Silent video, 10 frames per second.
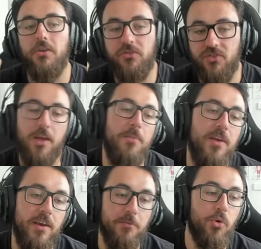your
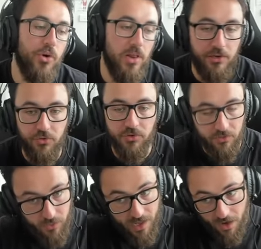champion is borderline
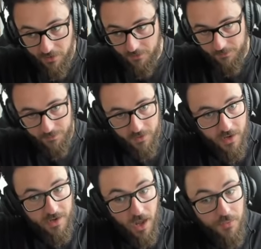useless without it.
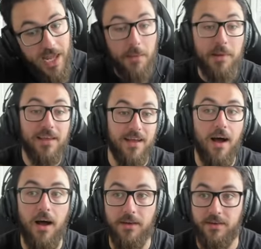Now the game gets
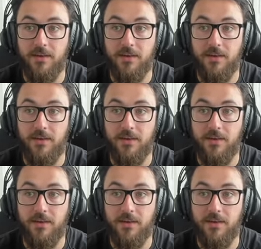hard.